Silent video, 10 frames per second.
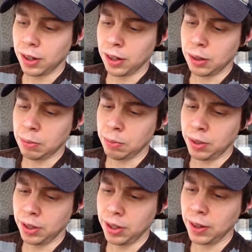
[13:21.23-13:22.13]

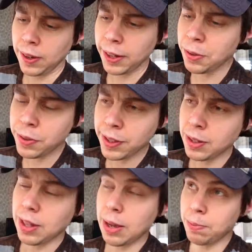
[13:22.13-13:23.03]
And I don't
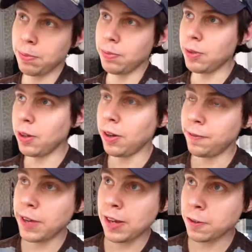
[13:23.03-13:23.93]
think that a
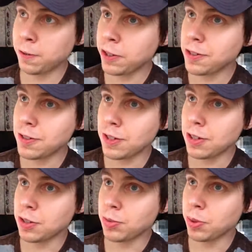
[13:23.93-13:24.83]
fat
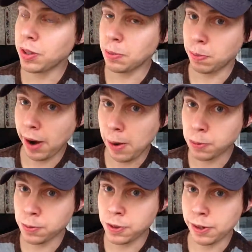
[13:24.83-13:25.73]
deficiency is really the
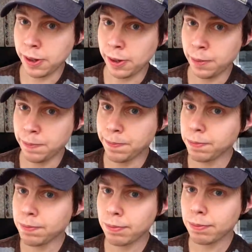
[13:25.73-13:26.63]
problem today
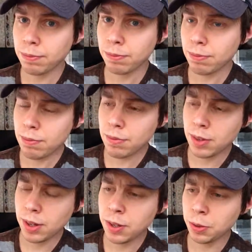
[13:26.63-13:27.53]

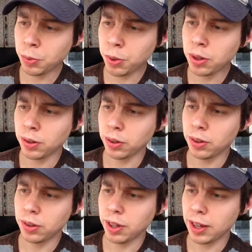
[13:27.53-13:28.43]
in the
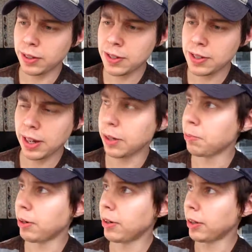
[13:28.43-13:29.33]
world, at least not in
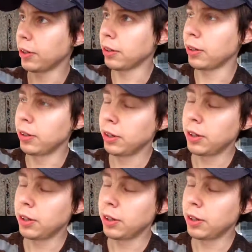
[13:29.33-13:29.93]
America.